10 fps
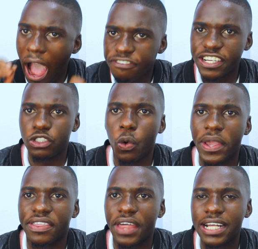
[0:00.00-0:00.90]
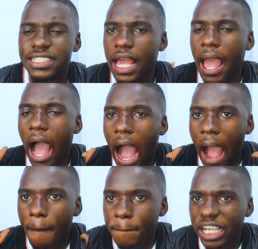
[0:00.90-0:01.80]
After doing that,
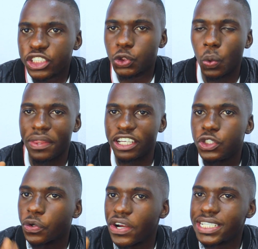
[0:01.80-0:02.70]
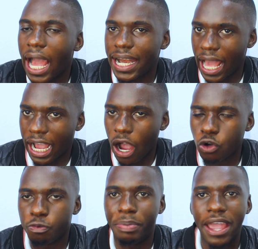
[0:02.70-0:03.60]
make sure that you create an account.